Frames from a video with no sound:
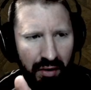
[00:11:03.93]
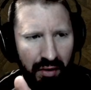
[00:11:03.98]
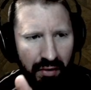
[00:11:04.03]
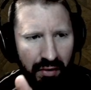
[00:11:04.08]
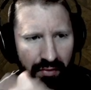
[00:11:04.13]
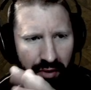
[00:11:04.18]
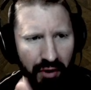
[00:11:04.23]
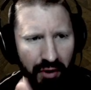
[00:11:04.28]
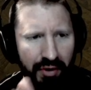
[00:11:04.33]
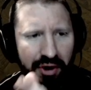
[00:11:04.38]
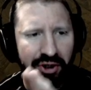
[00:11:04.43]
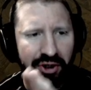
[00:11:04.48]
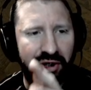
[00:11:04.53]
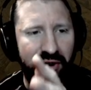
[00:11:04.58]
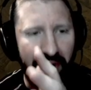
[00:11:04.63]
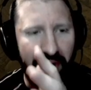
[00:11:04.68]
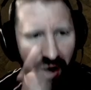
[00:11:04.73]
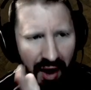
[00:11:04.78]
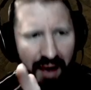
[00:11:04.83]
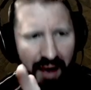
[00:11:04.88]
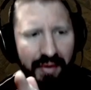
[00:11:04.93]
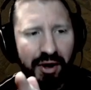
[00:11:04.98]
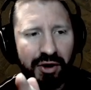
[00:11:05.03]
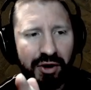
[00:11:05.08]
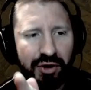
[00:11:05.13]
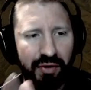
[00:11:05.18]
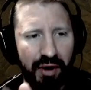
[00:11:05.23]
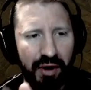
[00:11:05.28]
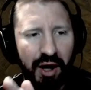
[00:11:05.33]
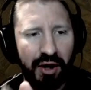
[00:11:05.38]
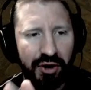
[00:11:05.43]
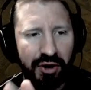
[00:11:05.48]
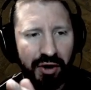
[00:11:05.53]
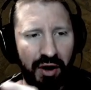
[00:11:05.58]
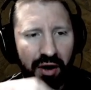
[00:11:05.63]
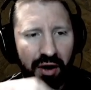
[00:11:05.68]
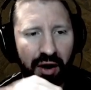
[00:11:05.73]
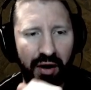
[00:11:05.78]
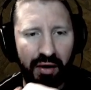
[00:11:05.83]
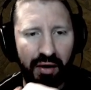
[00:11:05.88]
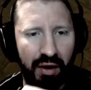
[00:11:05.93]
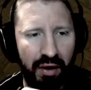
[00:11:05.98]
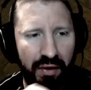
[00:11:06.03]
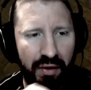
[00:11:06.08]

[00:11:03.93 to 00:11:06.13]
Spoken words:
Bonus damage reduction. Okay.